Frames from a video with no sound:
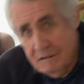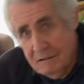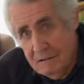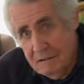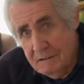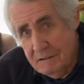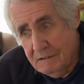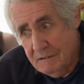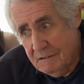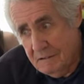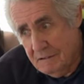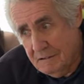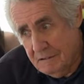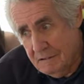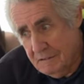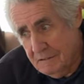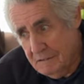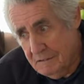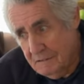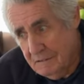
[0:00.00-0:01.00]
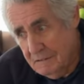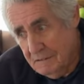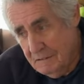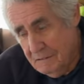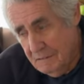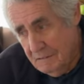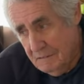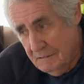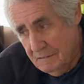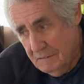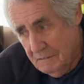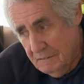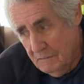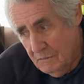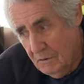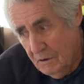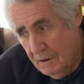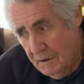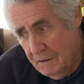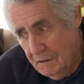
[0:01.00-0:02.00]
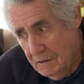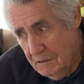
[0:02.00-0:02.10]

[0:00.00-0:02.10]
Easter eggs anymore. Sort of